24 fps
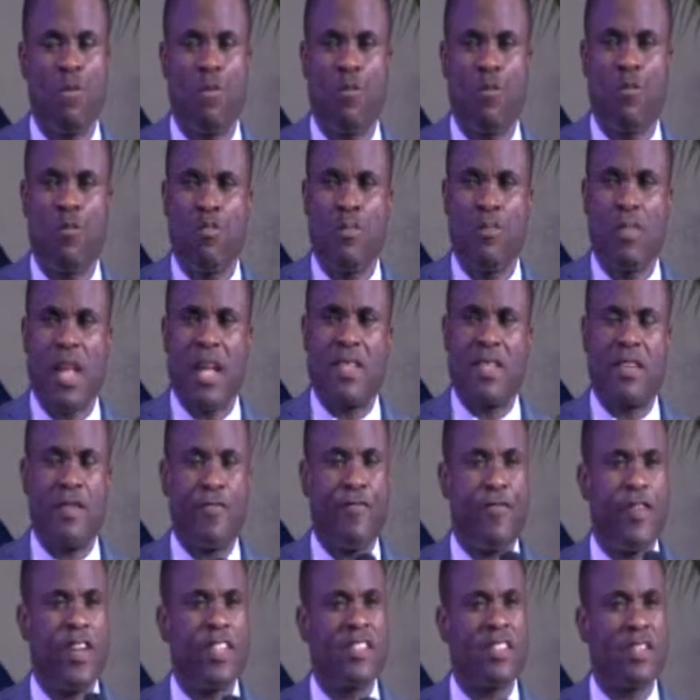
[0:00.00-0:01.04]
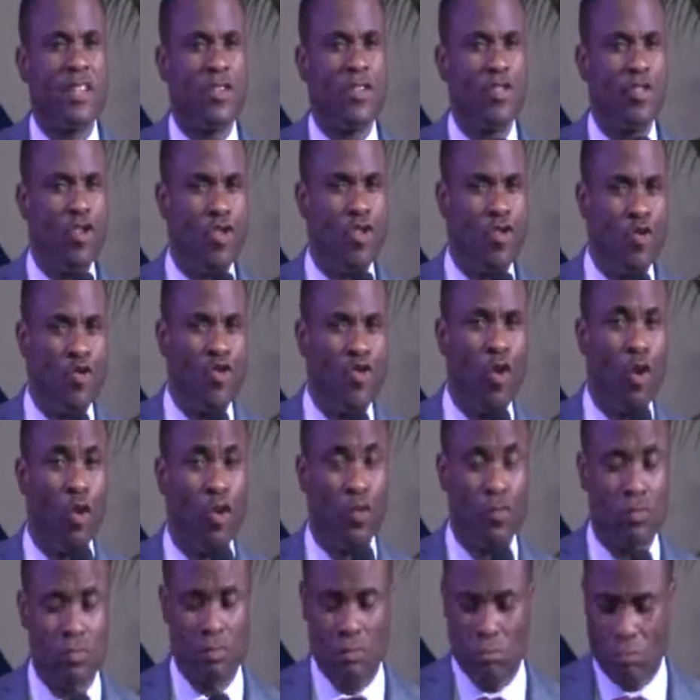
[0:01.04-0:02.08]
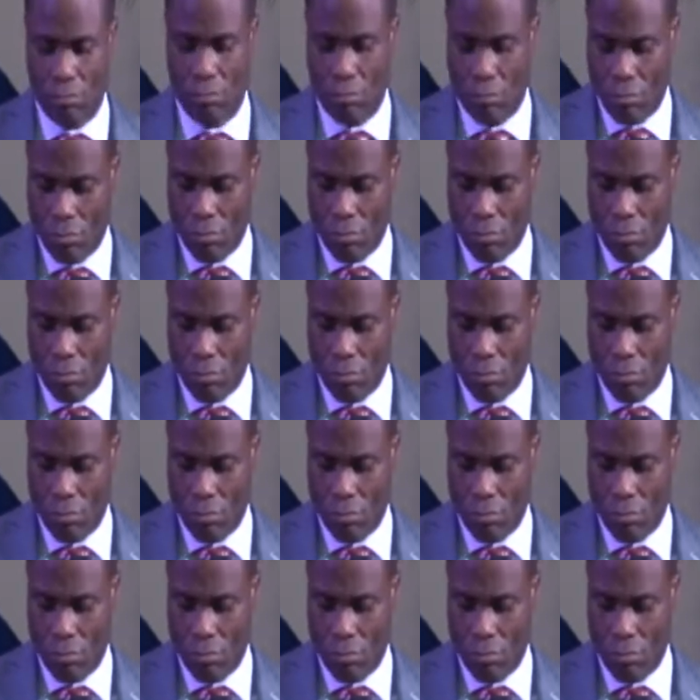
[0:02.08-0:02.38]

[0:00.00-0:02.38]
That's the first thing